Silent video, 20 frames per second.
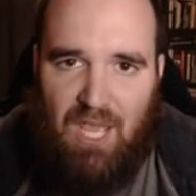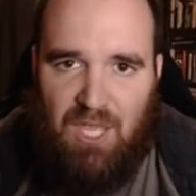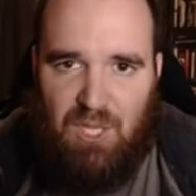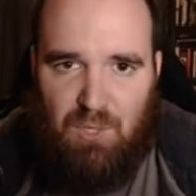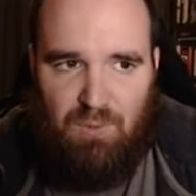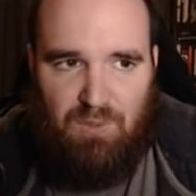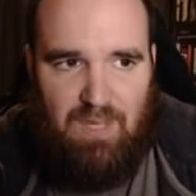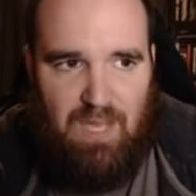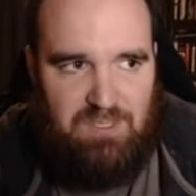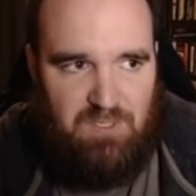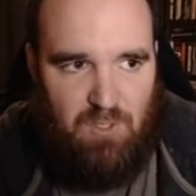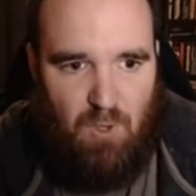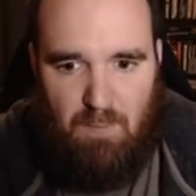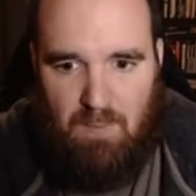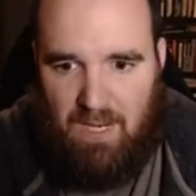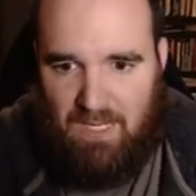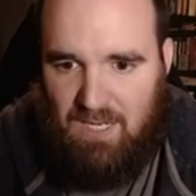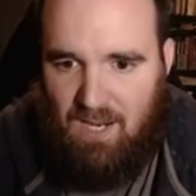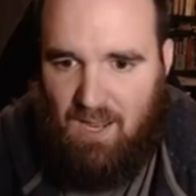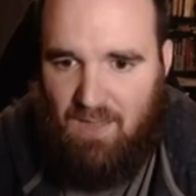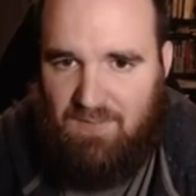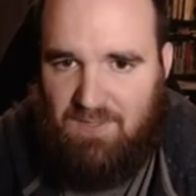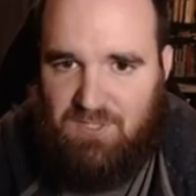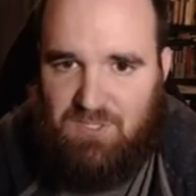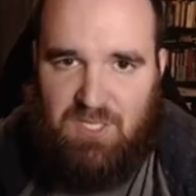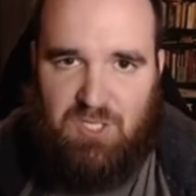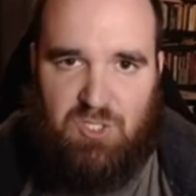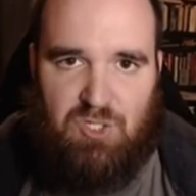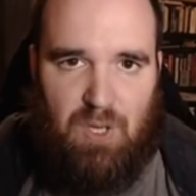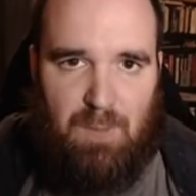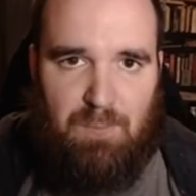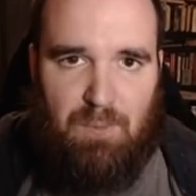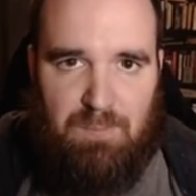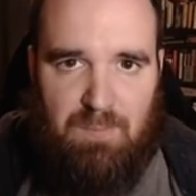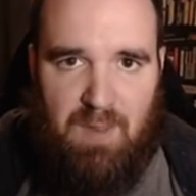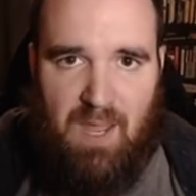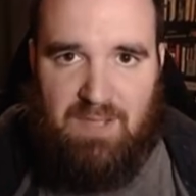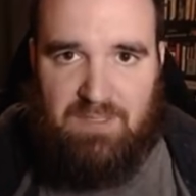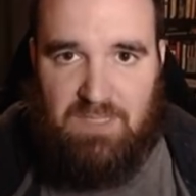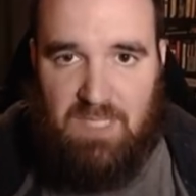you realize, oh my god, this is a jumbled
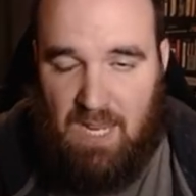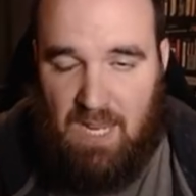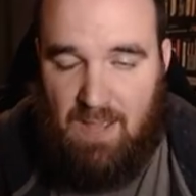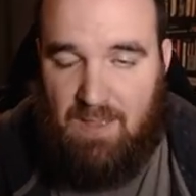mess.